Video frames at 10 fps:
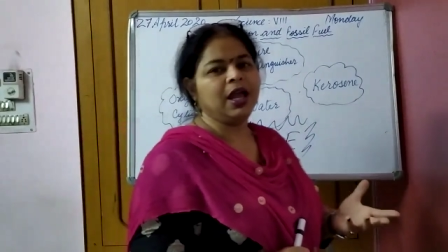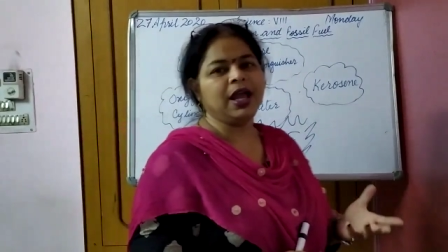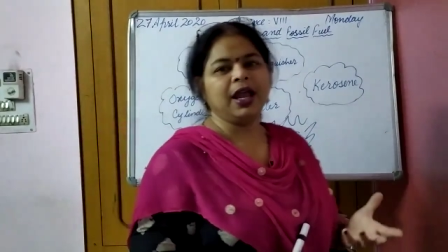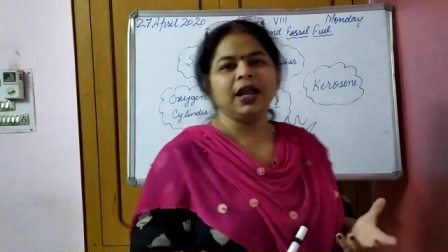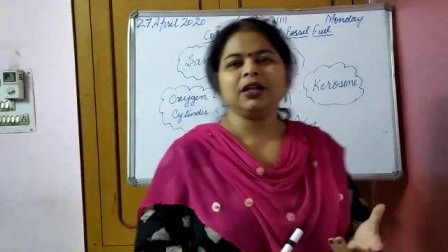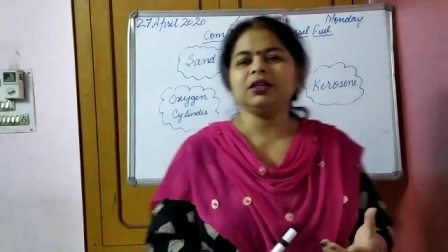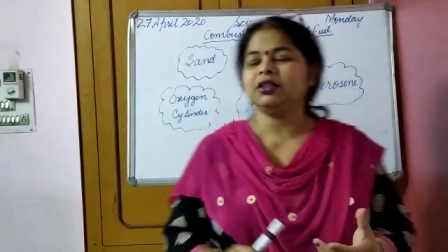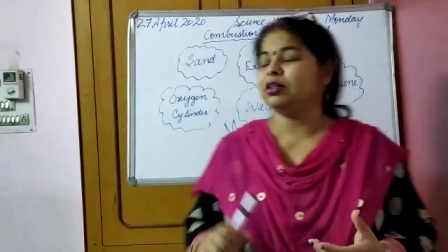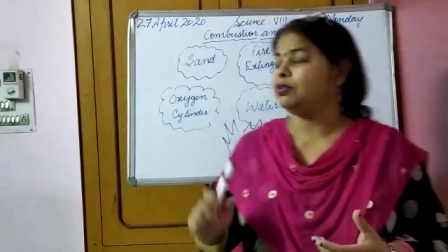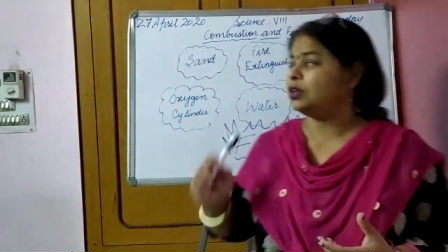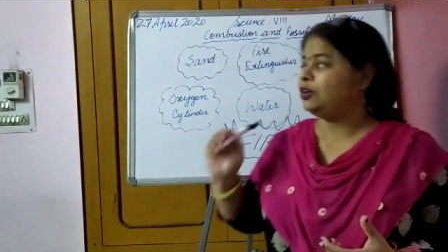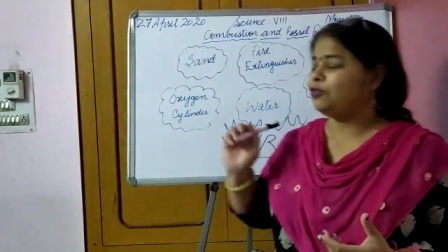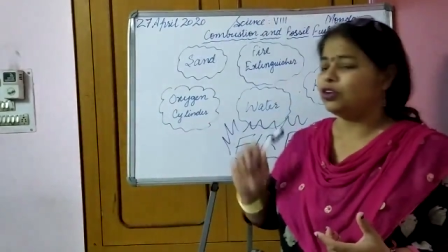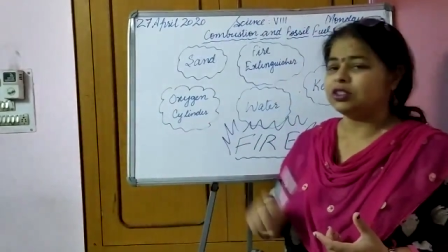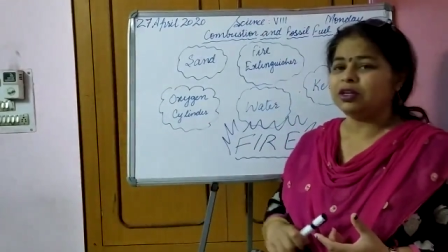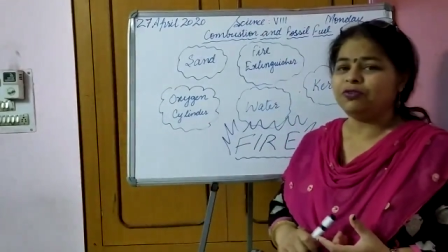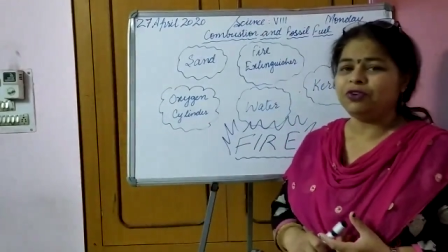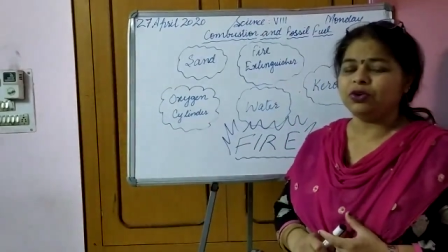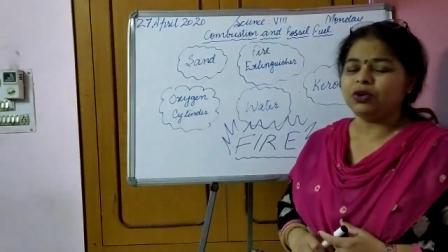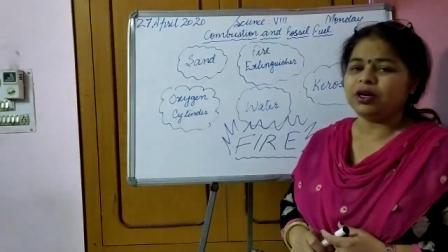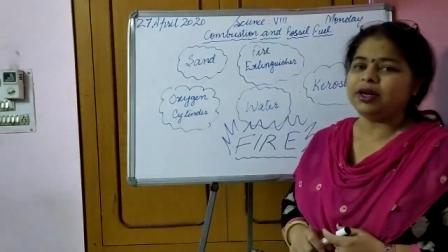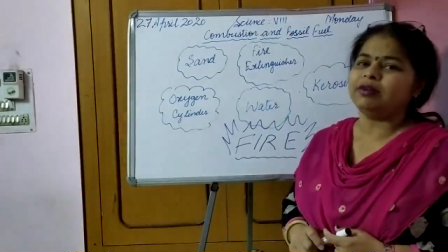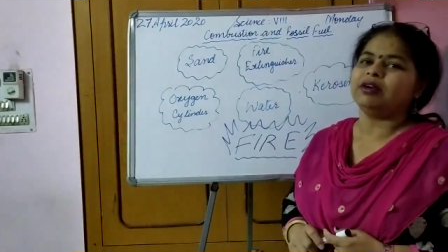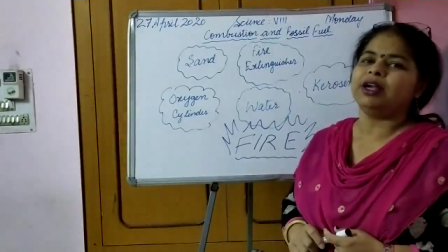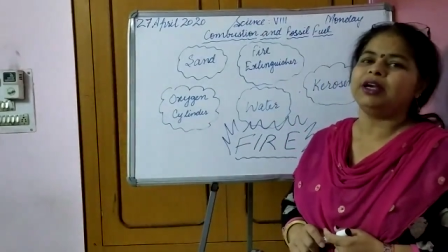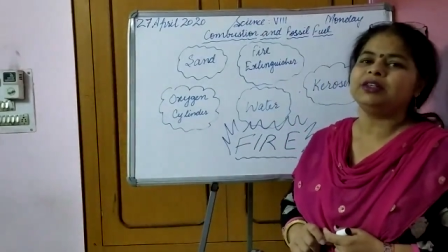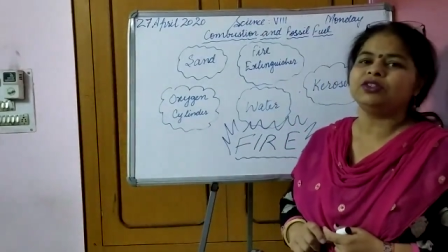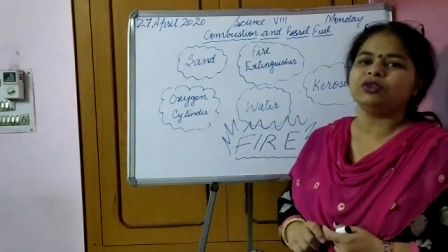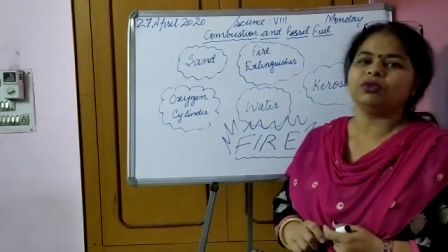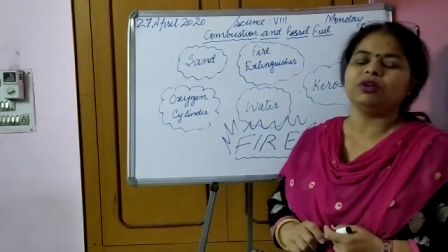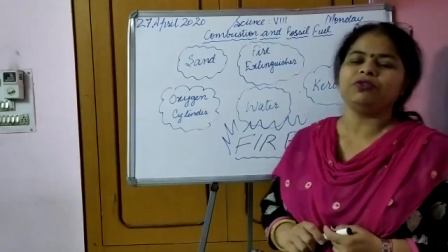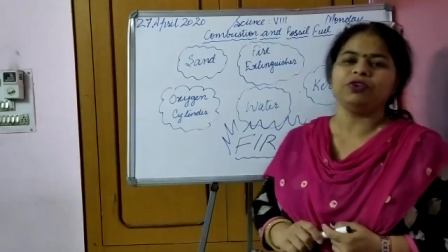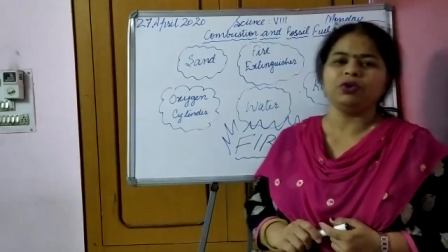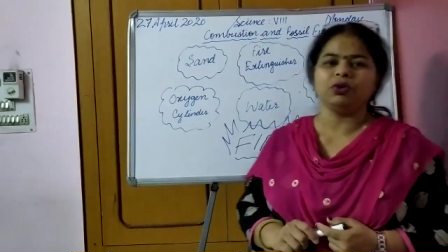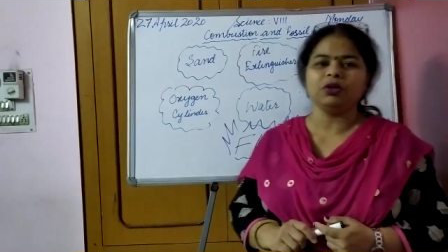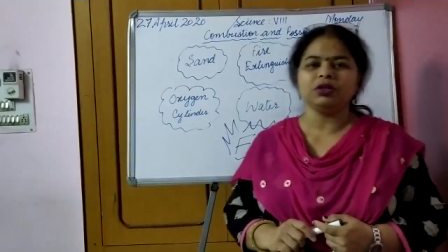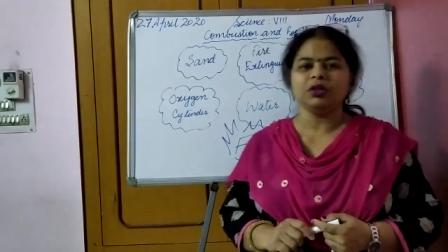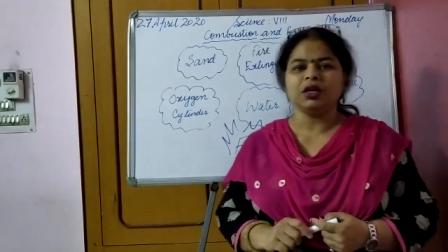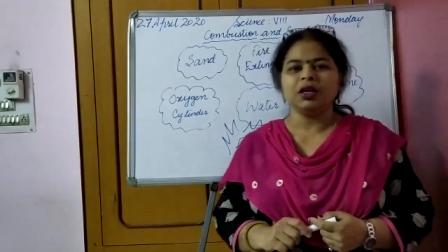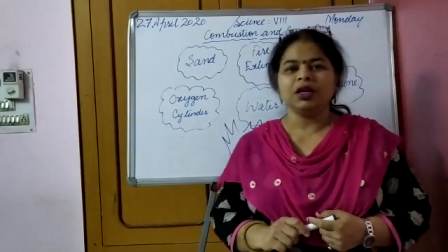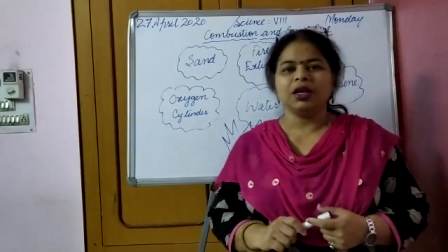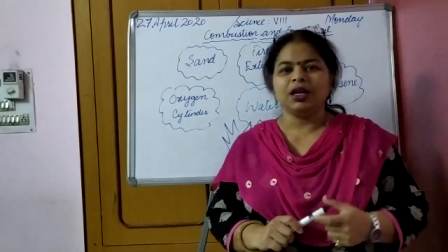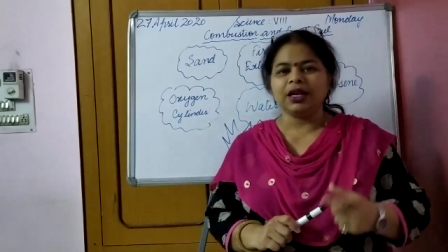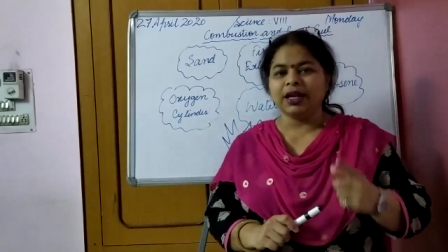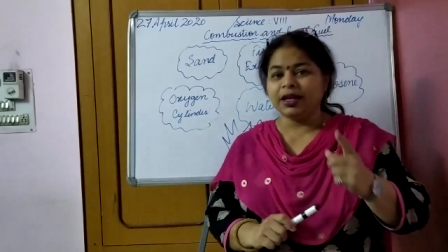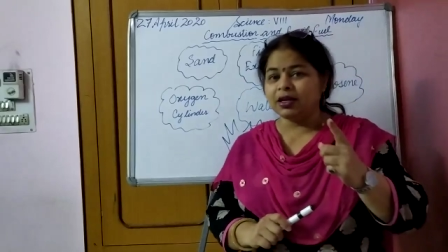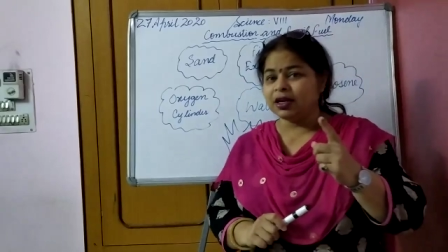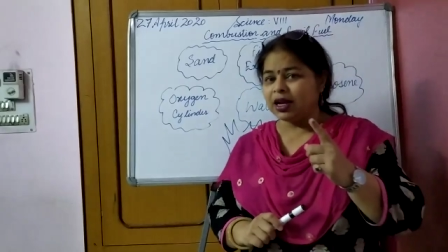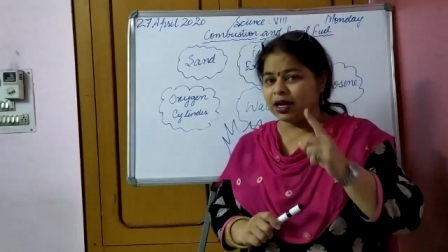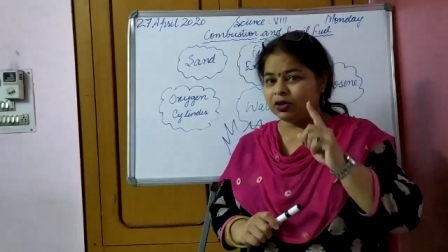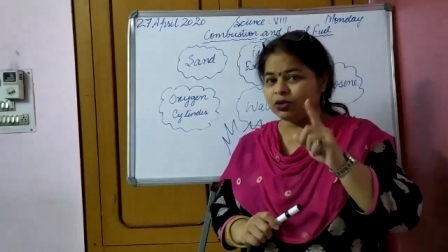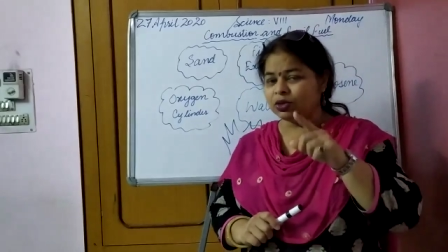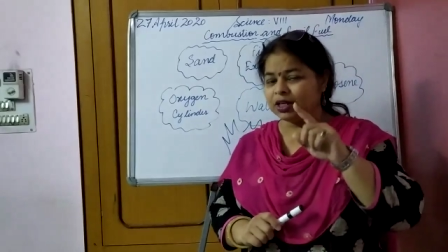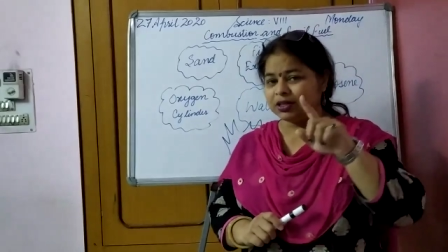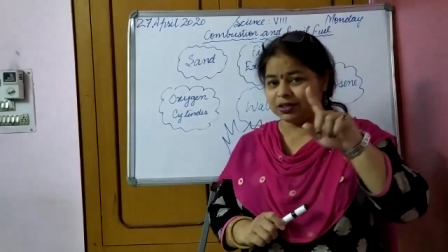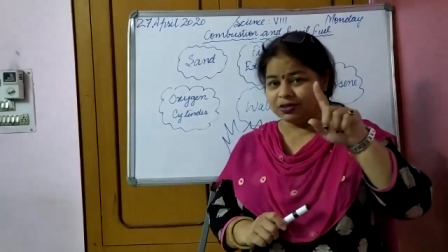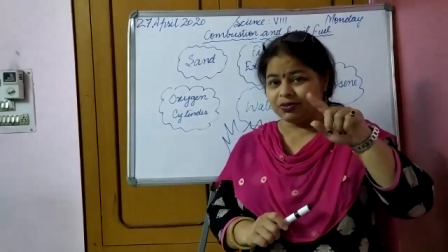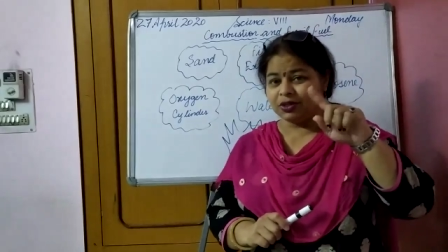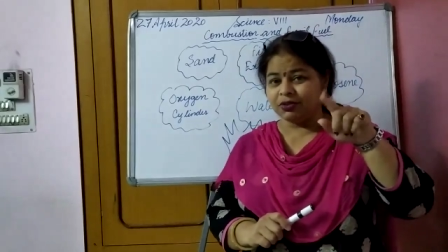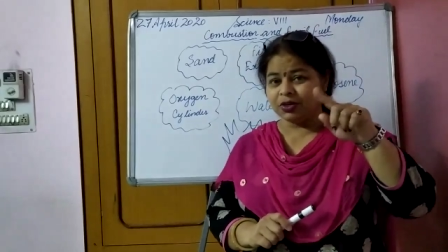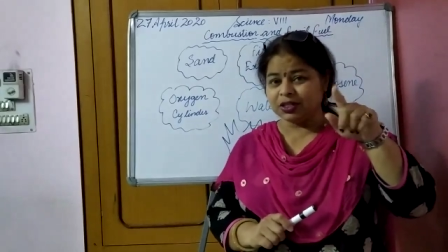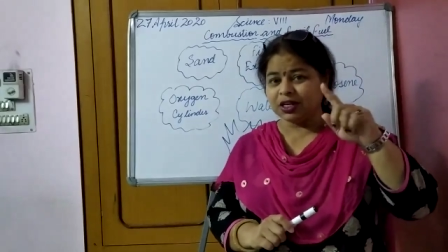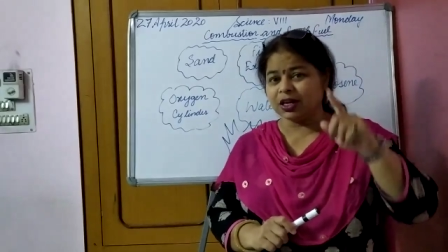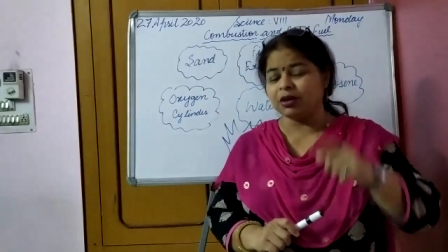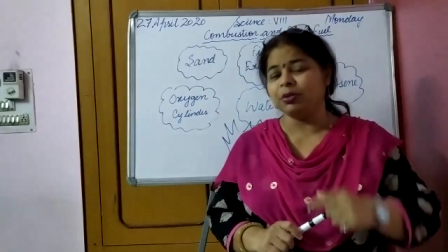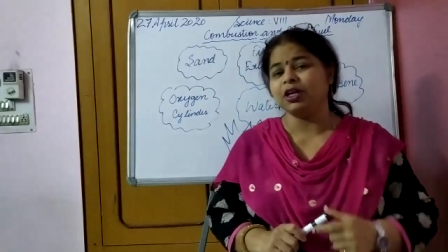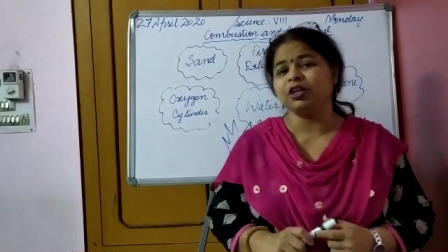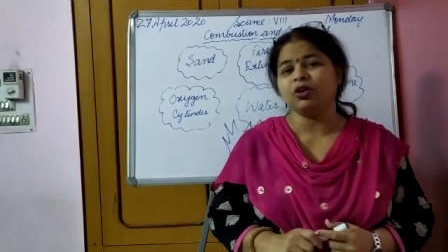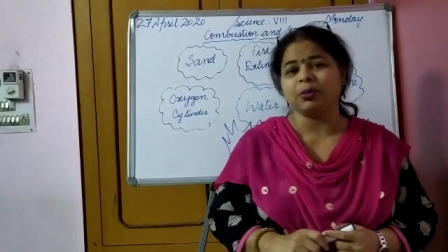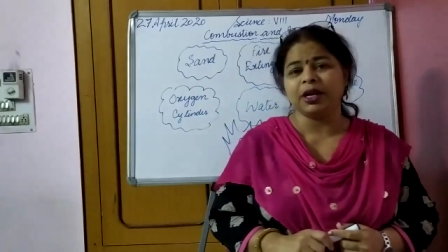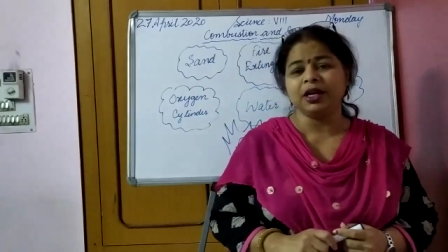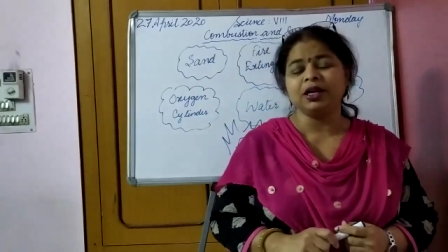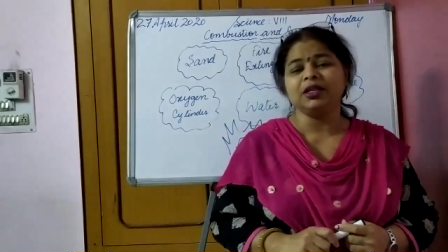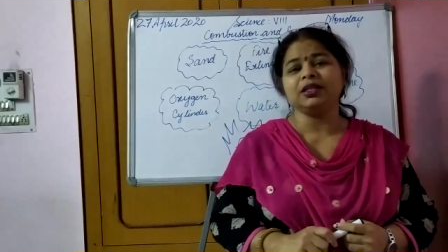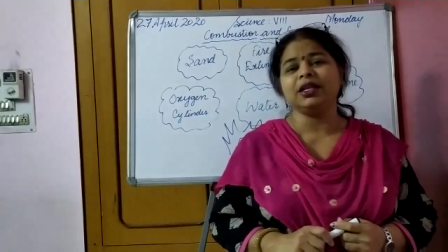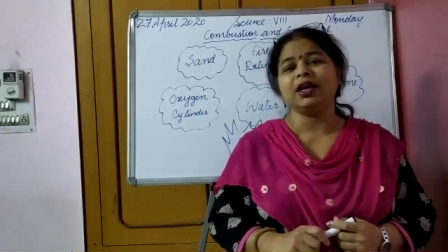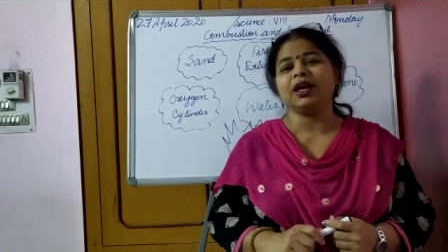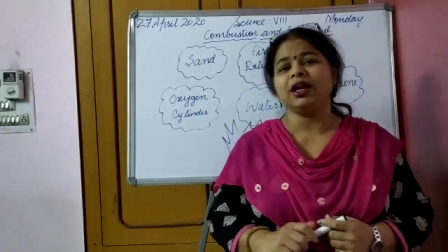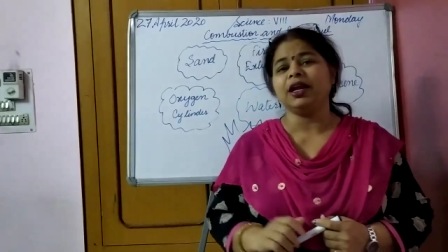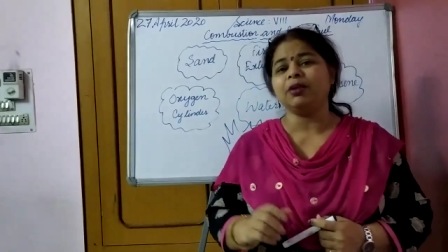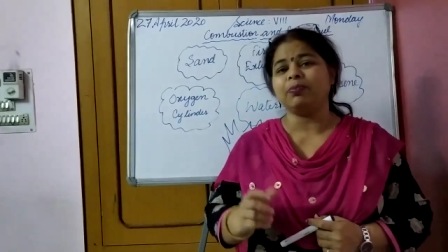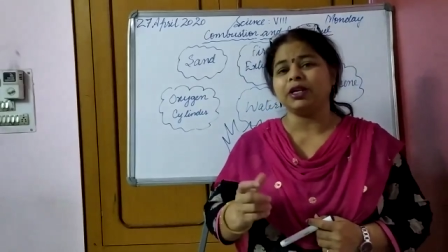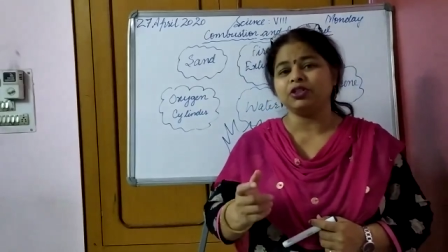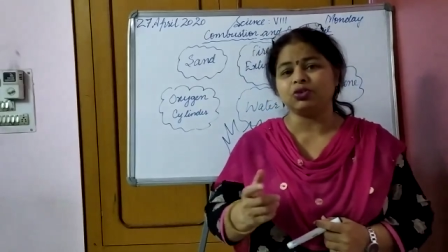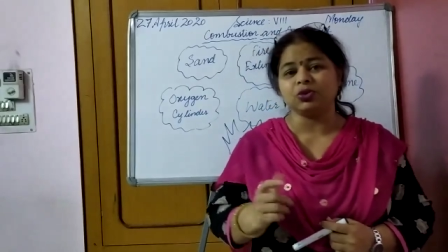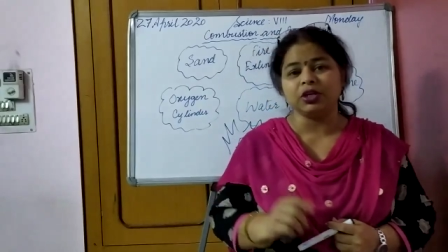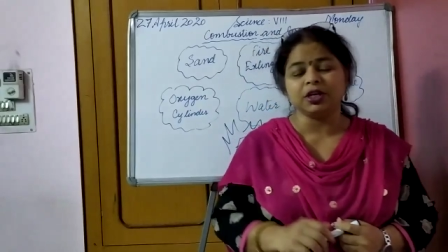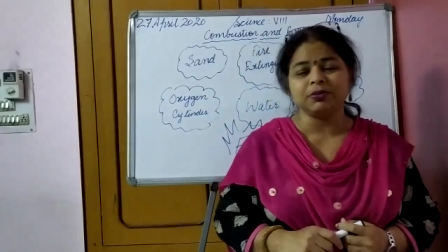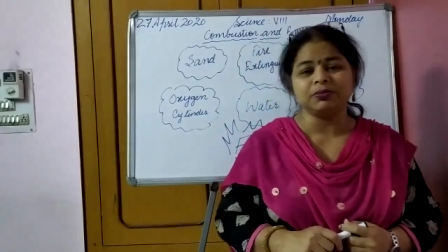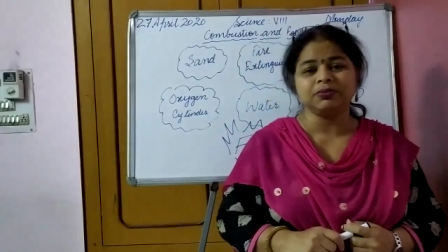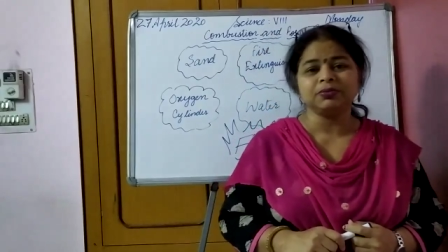And the word fossil fuel, it relates to the fuel, like I know that the words are coming in your mind. They are like petroleum,